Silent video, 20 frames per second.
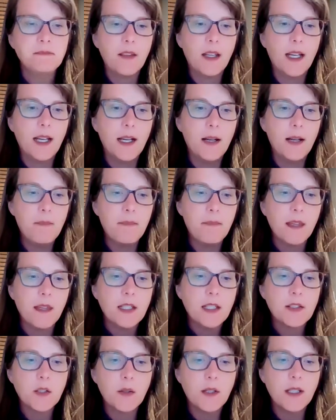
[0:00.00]

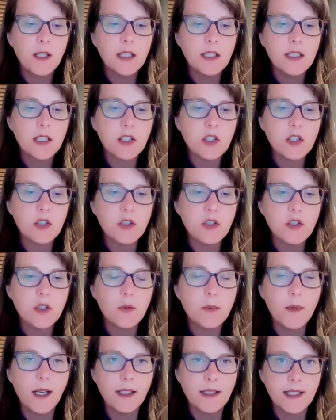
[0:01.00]
So in addition to
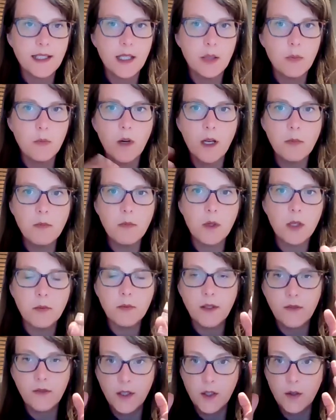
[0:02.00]
red team, one more
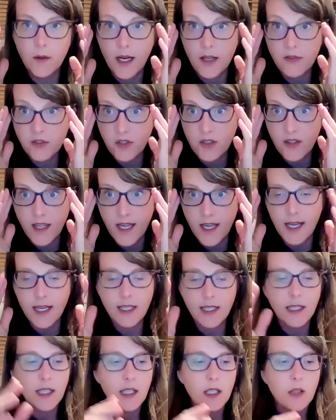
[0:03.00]
review after
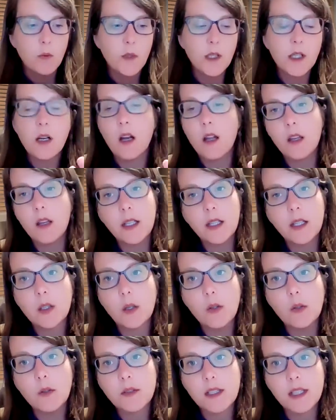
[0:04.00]
that, we call it
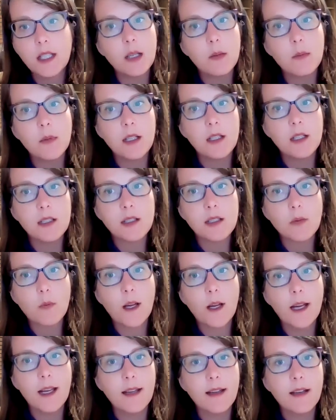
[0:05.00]
gold team. It is
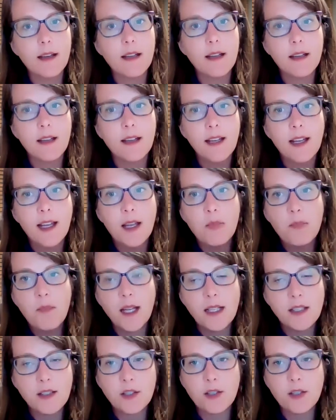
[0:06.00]
when
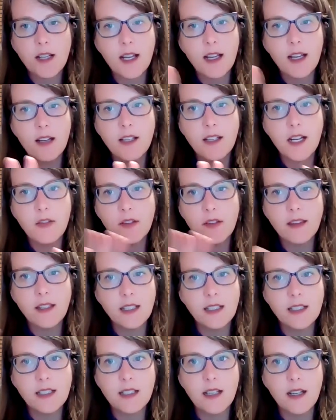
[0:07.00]
pens are down,
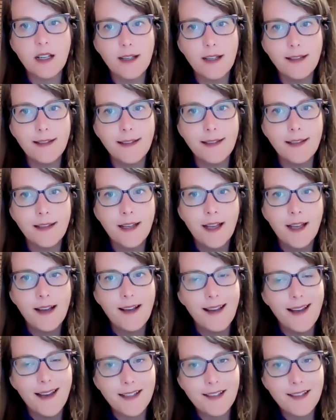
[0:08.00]
everything's done.
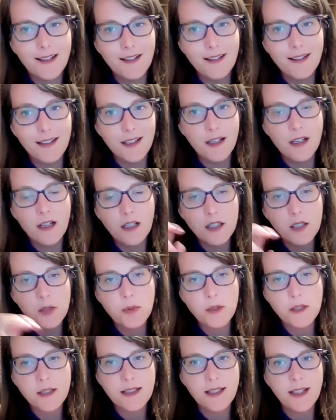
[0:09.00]
I call it
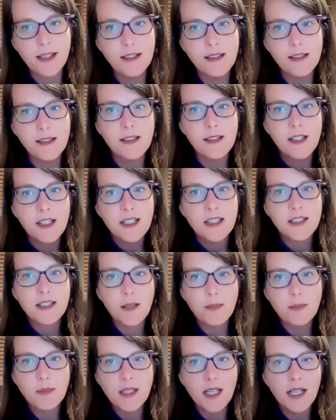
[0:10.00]
100%.
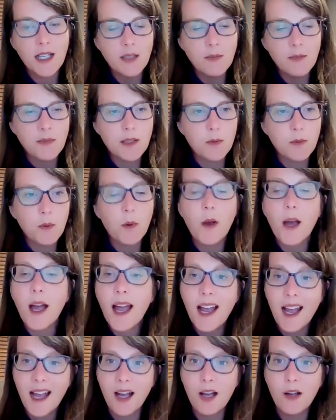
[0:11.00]
Sometimes we will
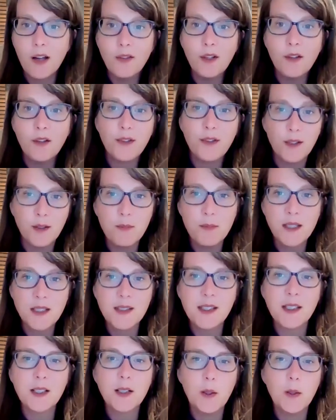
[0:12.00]
have a few
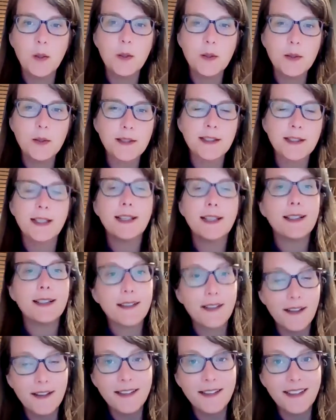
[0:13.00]
missing holes,
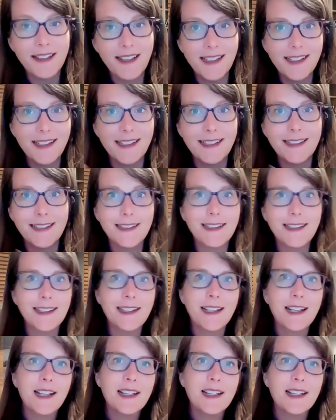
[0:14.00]
call it 99.